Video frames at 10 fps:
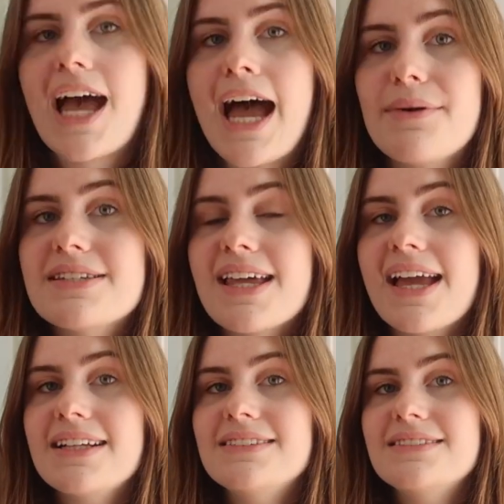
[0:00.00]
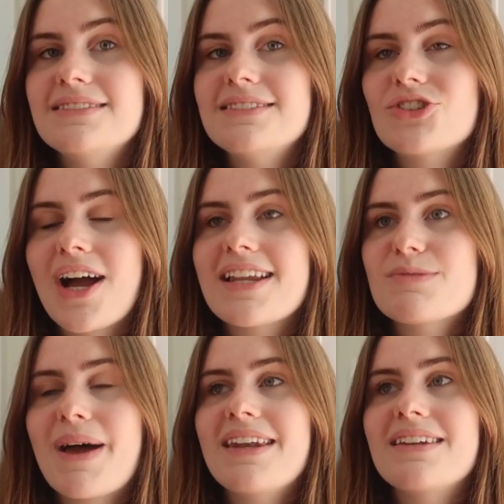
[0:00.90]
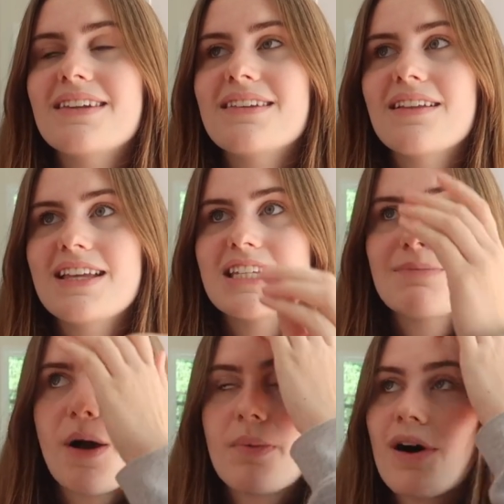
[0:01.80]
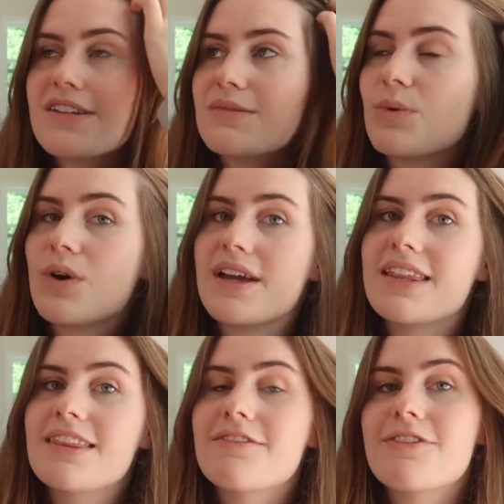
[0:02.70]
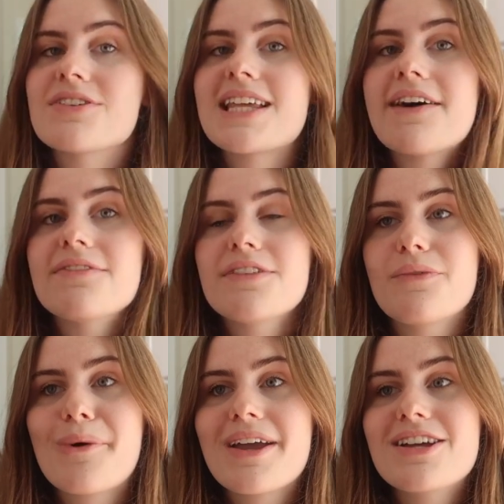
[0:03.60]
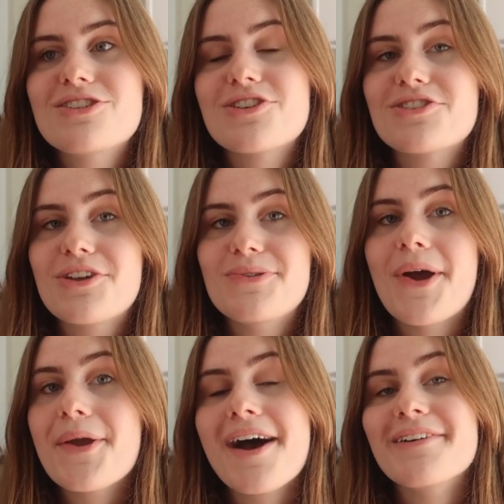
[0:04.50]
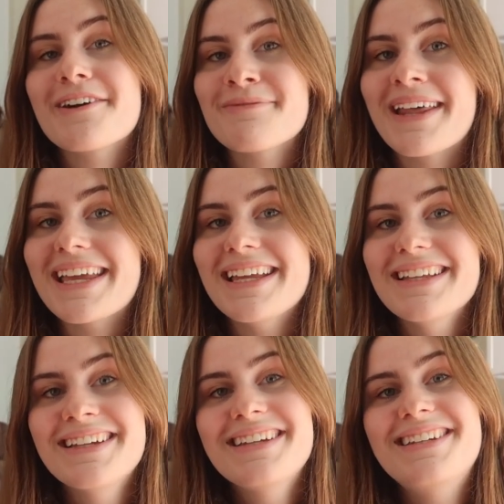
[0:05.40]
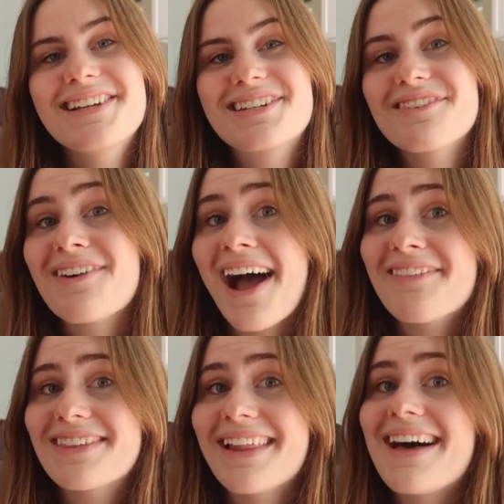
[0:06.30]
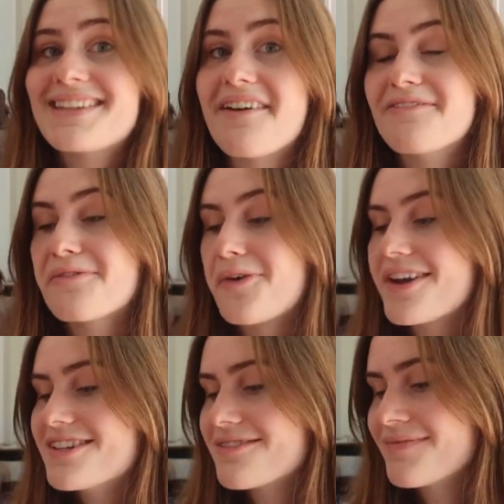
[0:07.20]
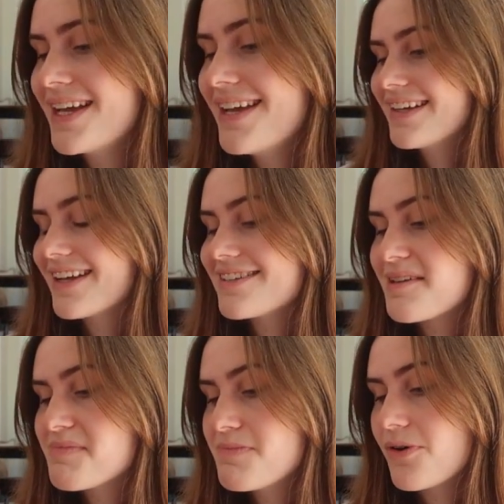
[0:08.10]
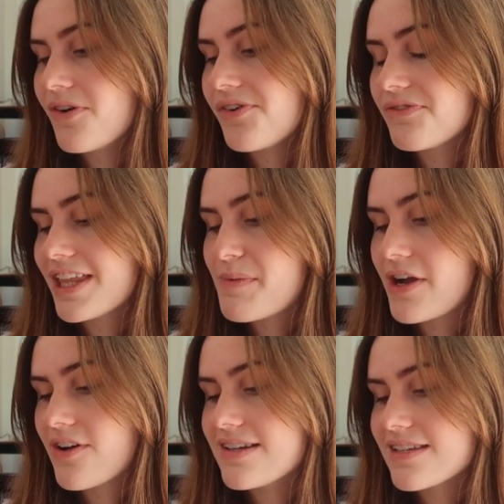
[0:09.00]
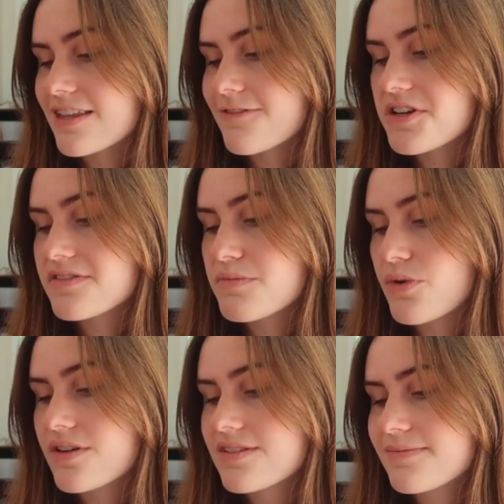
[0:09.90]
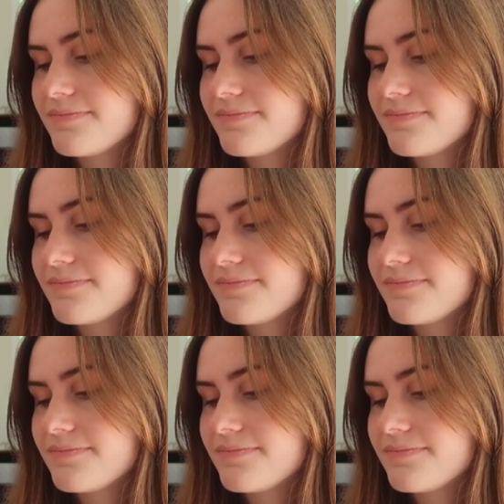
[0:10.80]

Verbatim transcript: I would say try to spend the least amount possible in the first half of the voyage just so you know you have enough money to survive the last half of the voyage because some people really went crazy in the first few ports.